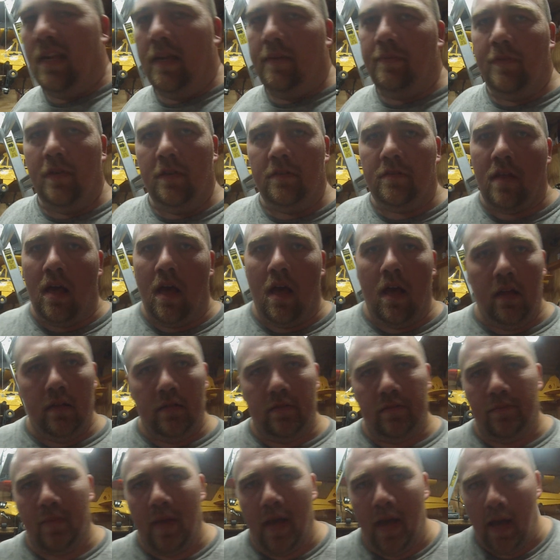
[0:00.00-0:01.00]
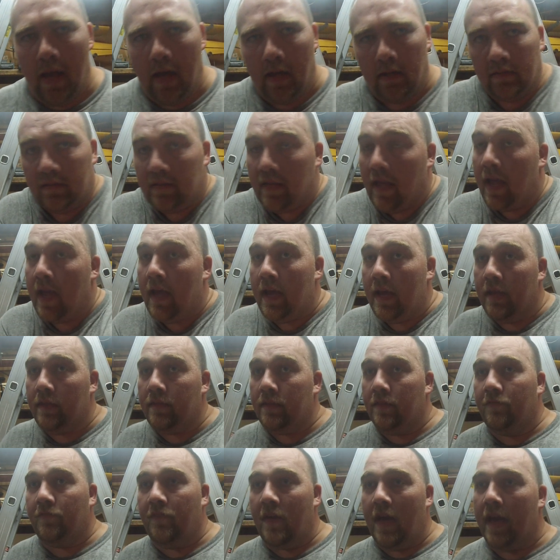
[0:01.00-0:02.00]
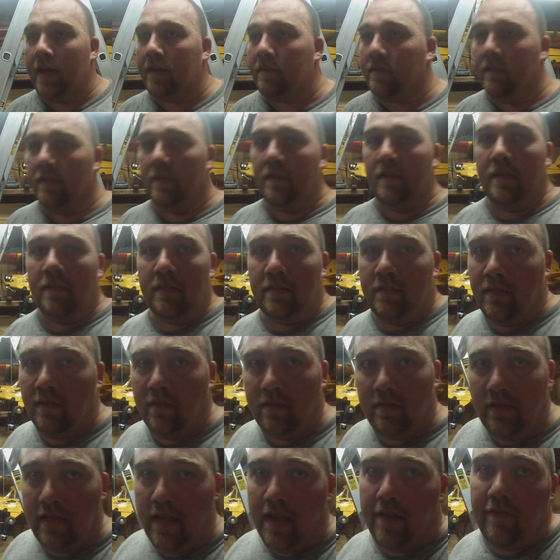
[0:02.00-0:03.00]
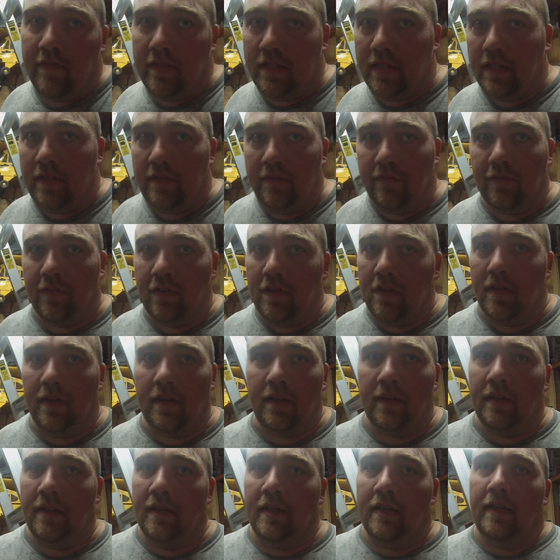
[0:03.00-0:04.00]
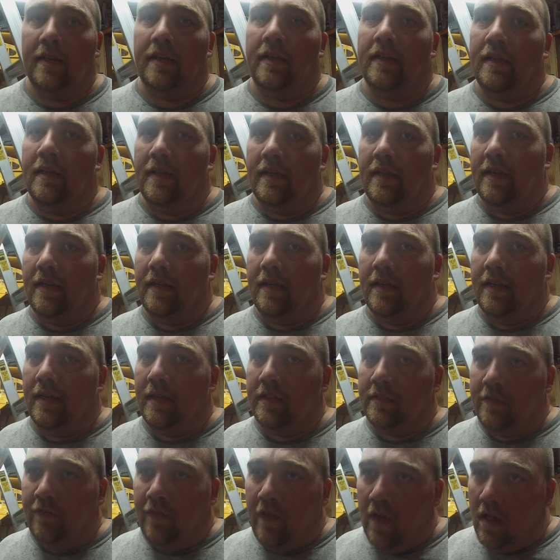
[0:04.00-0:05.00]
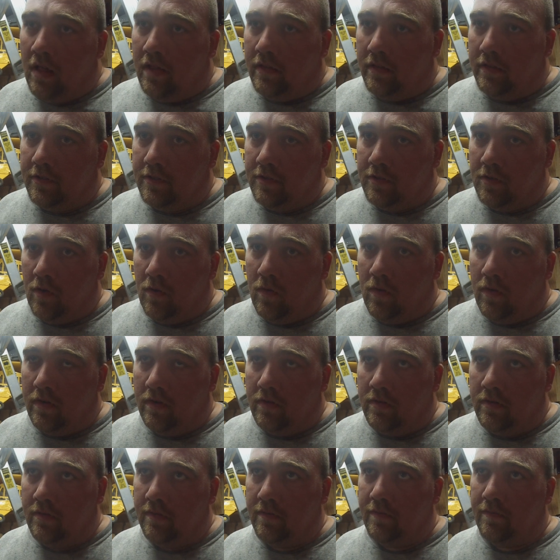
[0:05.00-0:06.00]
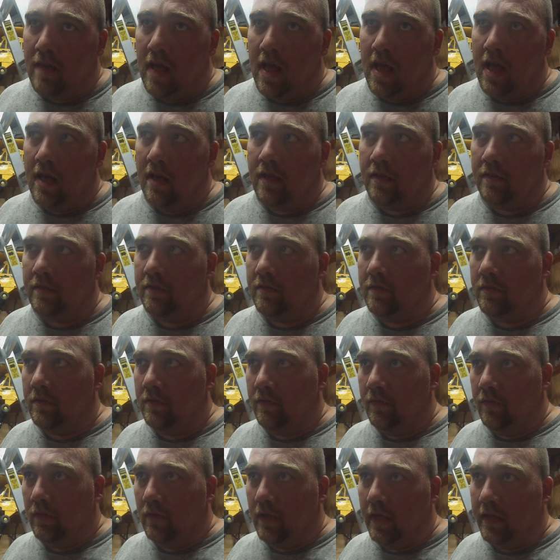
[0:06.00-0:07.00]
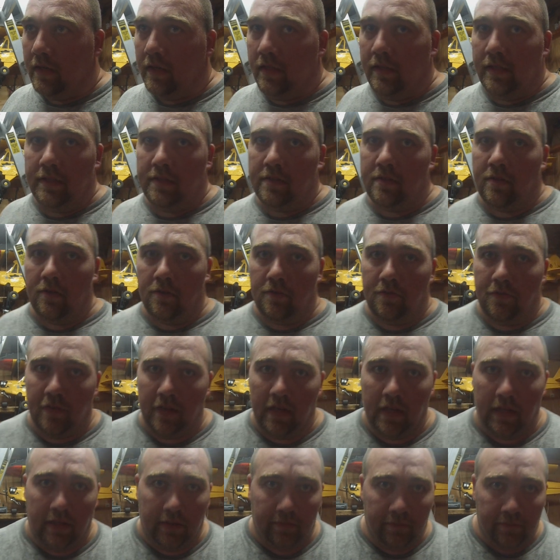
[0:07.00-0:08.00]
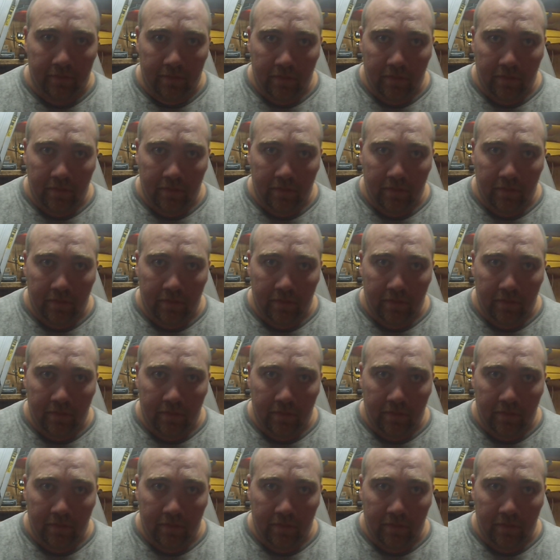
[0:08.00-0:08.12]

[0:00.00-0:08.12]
keep those cons in mind, and the fact that it's a 17 foot, it's falling short by at least 2 feet.